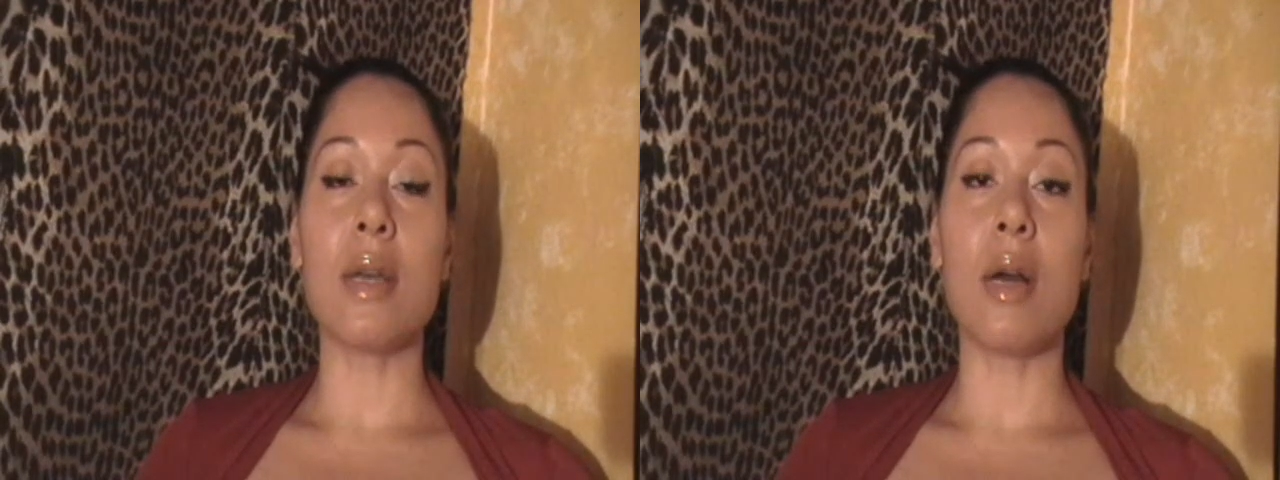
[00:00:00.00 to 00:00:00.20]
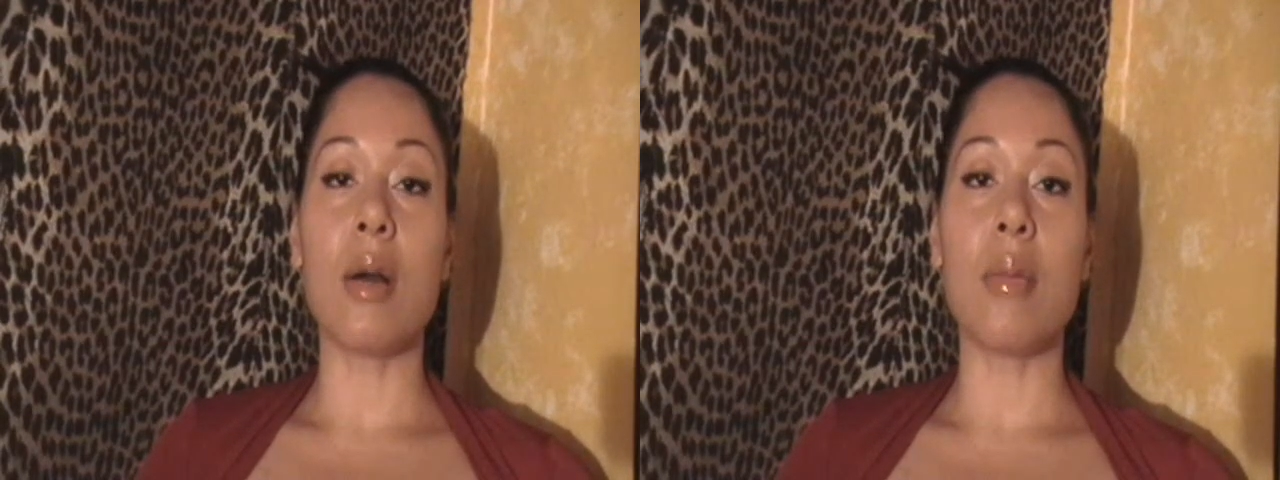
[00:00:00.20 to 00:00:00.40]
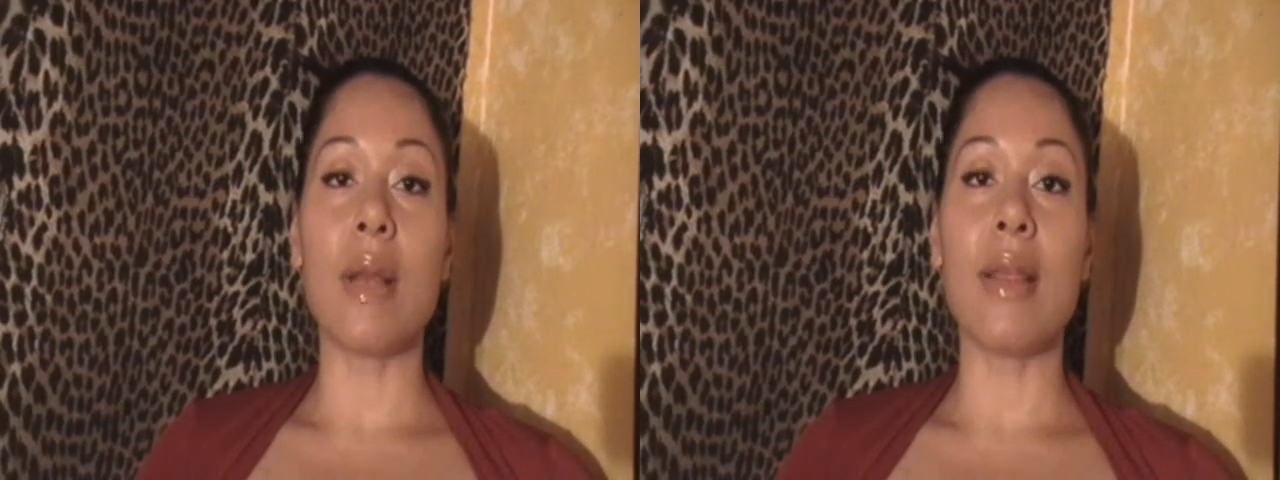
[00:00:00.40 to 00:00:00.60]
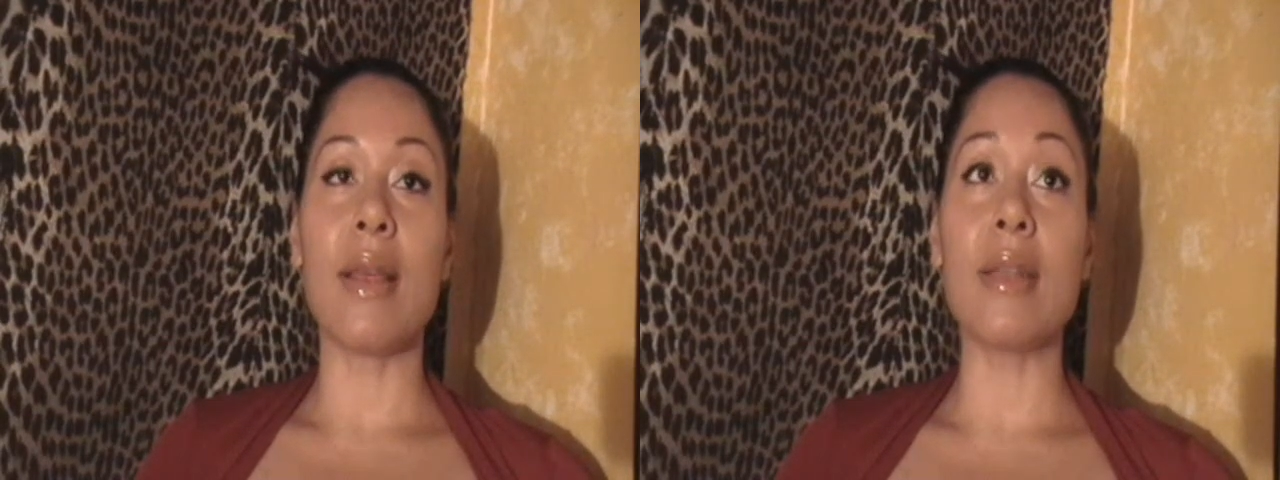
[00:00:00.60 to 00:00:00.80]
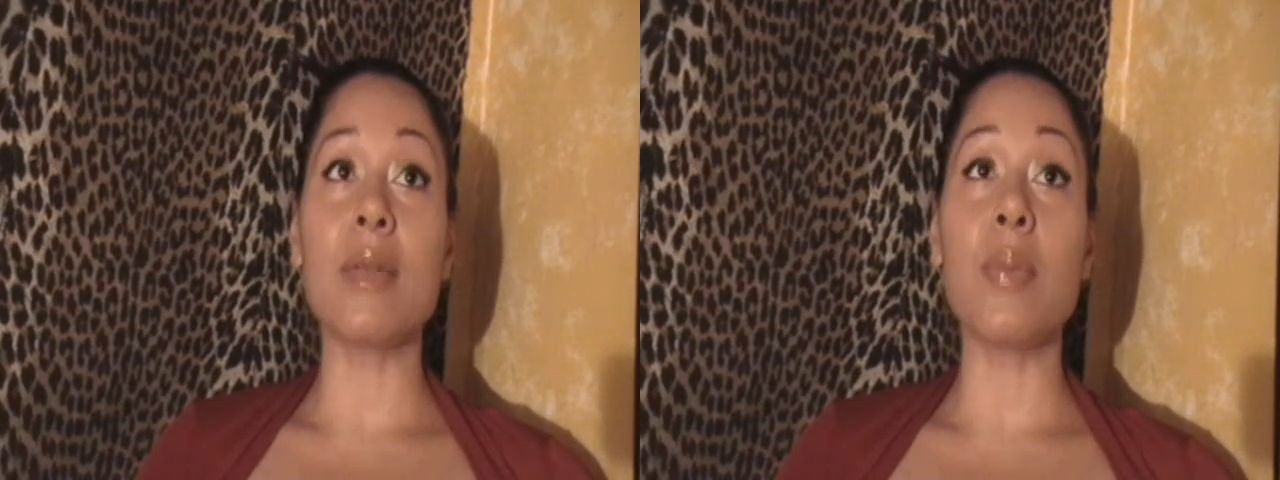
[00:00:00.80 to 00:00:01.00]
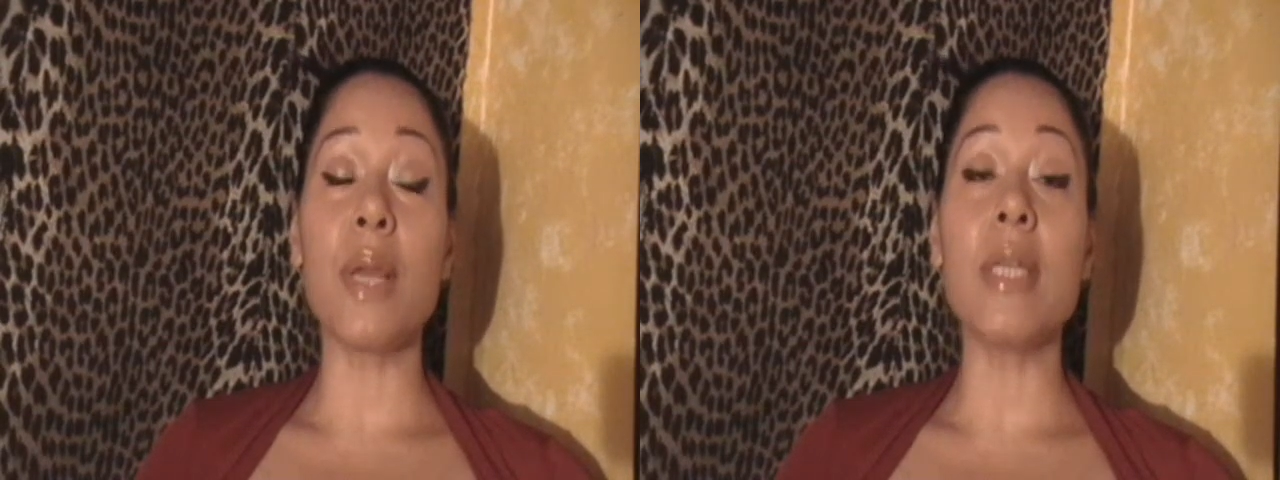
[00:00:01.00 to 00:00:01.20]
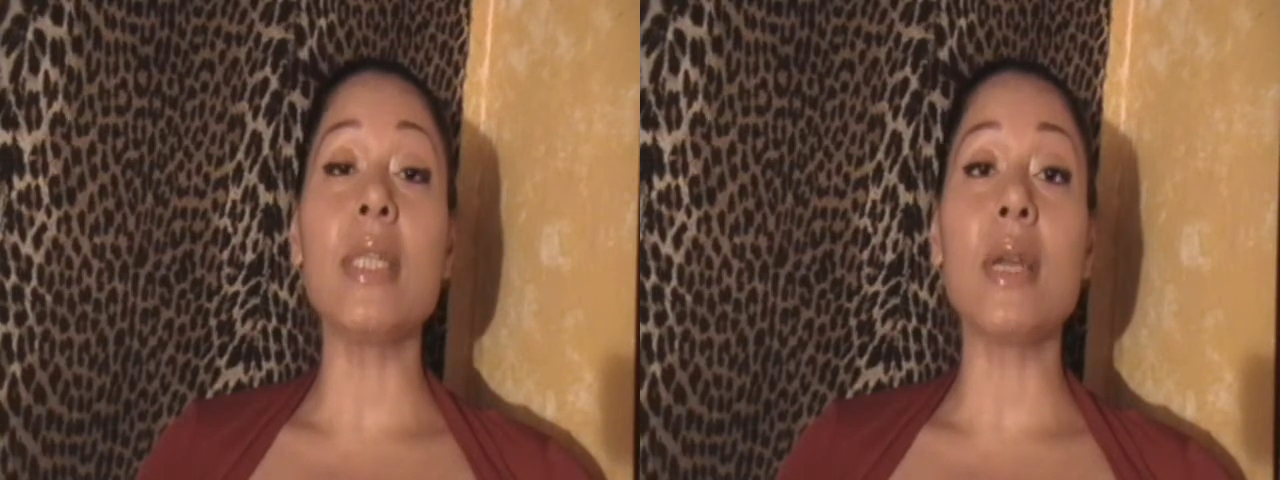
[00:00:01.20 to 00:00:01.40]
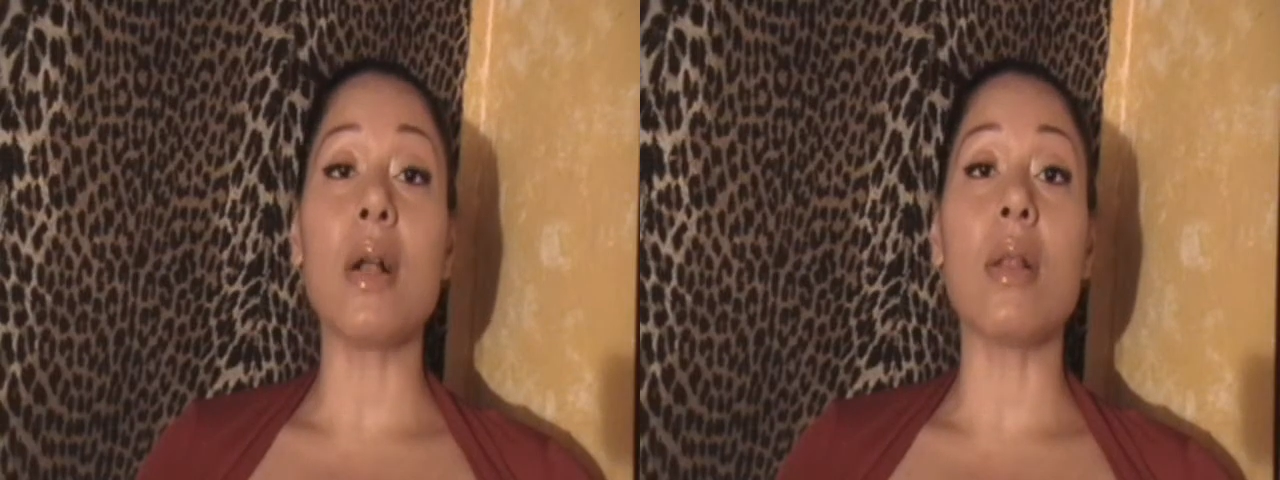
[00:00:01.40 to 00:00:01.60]
And that's a big
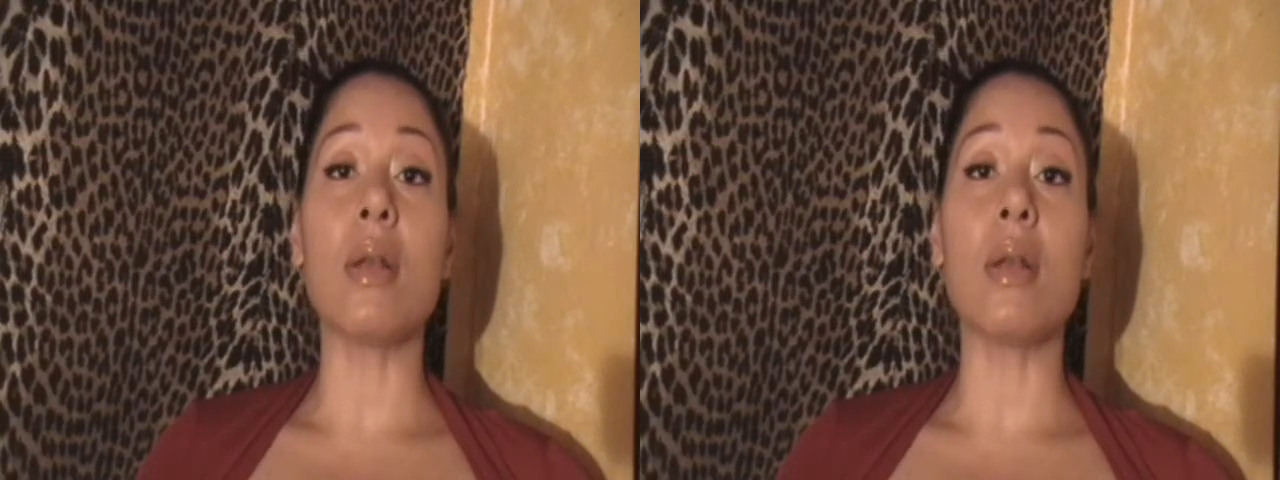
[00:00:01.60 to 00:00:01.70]
deal,